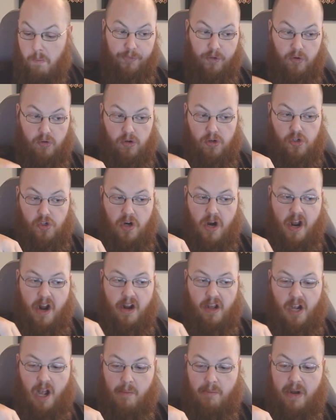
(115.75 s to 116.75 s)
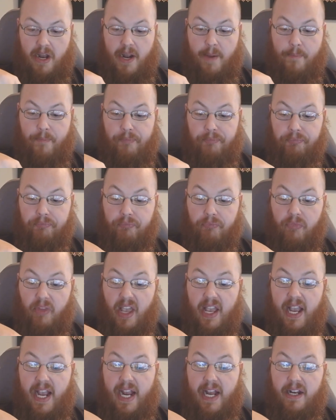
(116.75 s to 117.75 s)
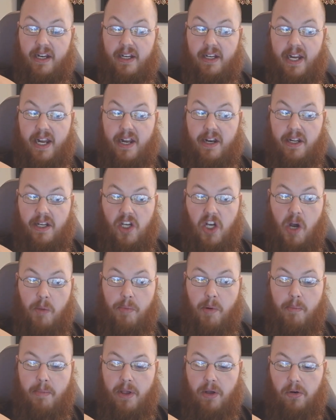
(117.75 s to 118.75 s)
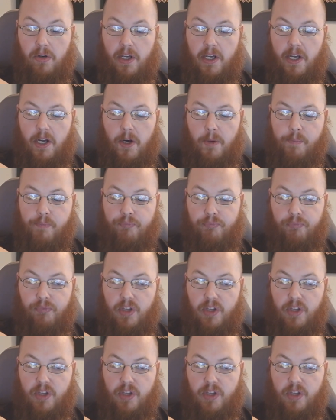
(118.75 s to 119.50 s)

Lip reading: I'm going to try it. I got my handy dandy cup of milk here.